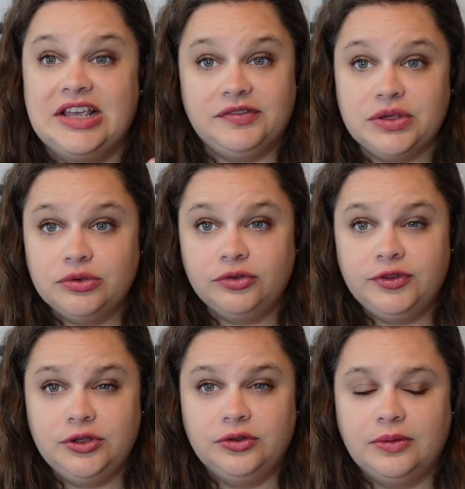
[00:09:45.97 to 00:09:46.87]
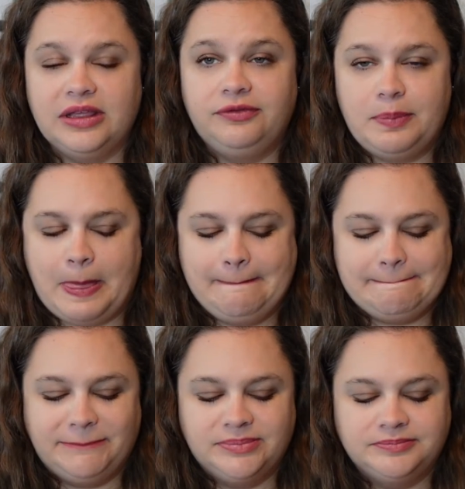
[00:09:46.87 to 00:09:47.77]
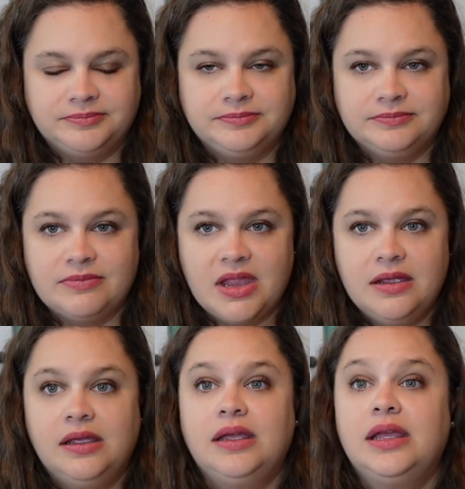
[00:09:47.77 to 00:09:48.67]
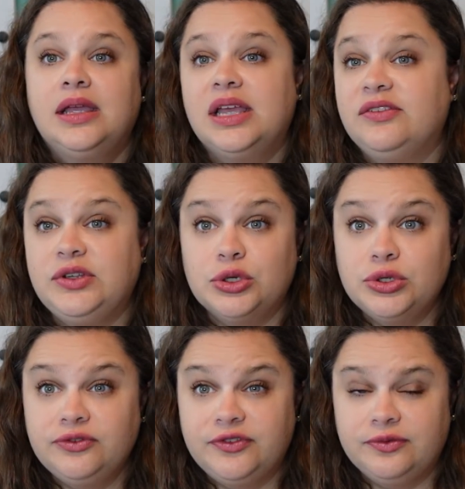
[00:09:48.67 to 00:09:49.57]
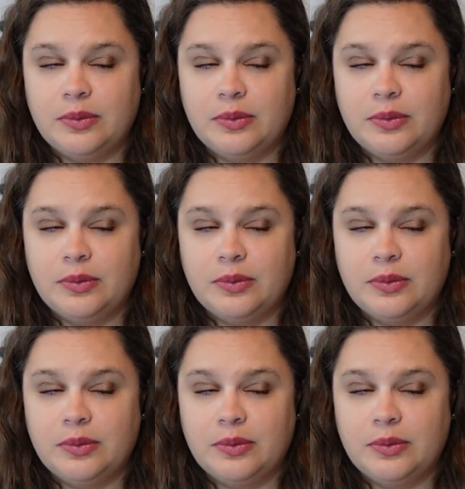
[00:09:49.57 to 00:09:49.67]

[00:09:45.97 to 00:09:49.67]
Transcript: If you if you, if, if you